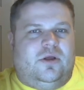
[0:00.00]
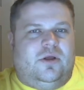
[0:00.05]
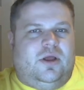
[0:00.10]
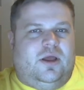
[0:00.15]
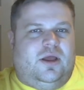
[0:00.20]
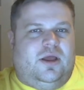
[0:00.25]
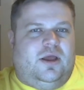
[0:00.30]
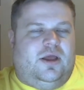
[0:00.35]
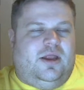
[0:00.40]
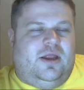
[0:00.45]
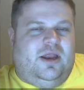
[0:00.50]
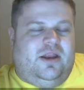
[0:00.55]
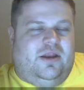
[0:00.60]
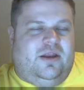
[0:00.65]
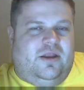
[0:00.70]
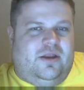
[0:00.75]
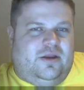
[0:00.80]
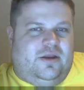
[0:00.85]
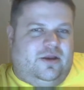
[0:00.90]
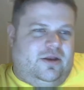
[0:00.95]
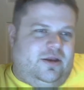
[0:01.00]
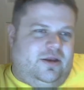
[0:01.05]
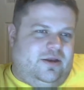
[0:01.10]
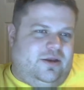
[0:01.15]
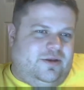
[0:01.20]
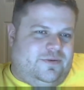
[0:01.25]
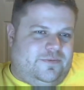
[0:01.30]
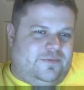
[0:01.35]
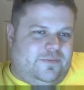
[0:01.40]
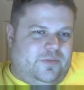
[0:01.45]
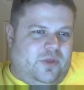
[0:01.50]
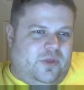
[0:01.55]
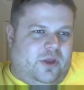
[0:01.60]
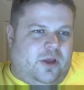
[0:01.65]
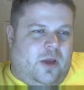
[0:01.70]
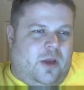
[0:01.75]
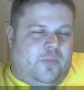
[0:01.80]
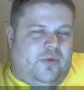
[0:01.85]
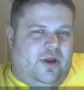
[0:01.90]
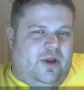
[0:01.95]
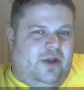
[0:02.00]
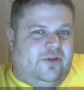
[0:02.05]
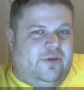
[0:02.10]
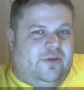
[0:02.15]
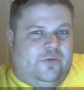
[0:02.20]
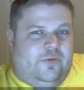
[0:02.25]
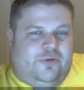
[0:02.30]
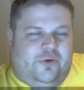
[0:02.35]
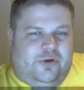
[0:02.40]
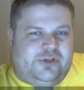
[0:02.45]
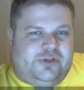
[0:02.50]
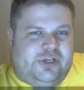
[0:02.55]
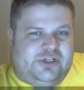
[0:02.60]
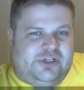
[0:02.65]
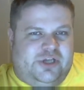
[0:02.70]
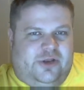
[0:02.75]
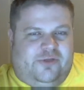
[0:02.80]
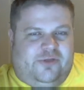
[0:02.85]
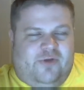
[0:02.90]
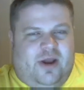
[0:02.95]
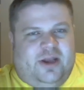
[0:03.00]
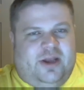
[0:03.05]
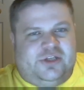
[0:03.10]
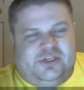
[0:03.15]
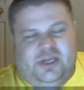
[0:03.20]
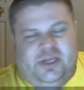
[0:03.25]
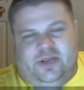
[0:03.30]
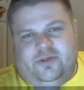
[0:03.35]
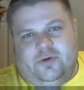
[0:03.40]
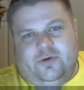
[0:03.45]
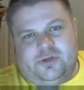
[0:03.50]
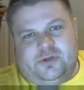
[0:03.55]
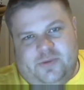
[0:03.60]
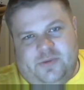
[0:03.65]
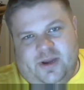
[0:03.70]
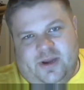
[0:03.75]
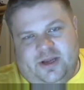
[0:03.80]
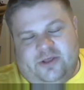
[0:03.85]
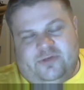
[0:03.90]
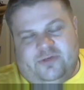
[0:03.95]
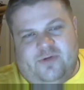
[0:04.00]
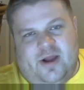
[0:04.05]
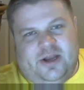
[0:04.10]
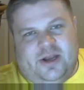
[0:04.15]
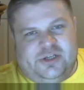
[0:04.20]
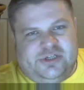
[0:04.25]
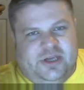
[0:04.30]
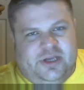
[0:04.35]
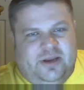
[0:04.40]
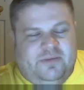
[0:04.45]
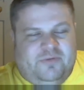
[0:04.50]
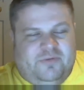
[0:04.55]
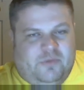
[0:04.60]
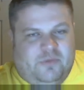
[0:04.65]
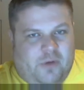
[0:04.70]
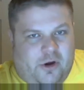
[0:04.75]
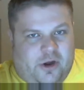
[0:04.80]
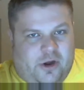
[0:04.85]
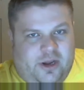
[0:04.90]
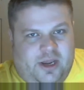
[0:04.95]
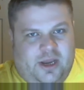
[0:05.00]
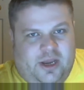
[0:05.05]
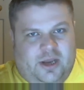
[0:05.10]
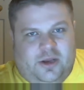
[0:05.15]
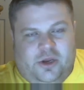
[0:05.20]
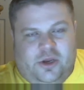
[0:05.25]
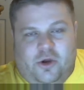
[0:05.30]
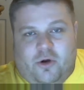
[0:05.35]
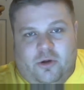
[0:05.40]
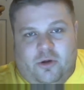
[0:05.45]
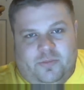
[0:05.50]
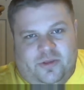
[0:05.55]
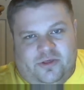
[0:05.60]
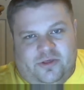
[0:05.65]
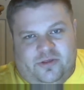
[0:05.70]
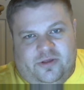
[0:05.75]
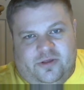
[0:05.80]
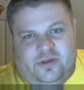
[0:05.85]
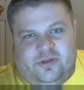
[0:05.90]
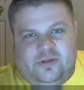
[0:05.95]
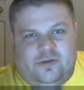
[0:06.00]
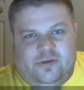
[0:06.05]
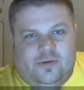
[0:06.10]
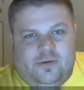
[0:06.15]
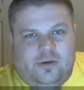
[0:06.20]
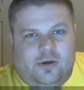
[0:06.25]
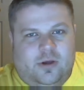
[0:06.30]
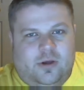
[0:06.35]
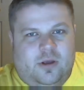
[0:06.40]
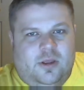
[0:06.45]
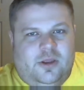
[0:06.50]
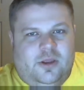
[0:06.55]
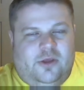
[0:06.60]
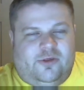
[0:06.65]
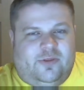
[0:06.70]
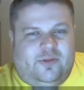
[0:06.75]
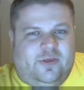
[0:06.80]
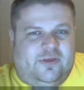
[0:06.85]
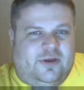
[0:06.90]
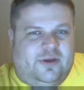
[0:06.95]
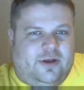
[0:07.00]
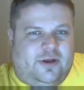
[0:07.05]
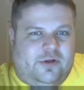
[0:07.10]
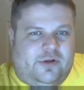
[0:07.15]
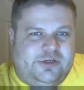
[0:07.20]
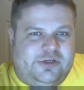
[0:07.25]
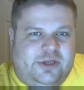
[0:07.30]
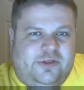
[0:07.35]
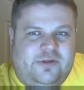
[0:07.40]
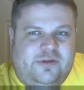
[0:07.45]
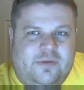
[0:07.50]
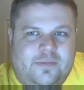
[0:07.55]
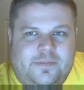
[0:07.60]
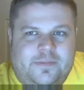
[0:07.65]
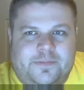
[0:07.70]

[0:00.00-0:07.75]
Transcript: a comprehensive search engine strategy, social media strategy for marketing your own business using these technologies.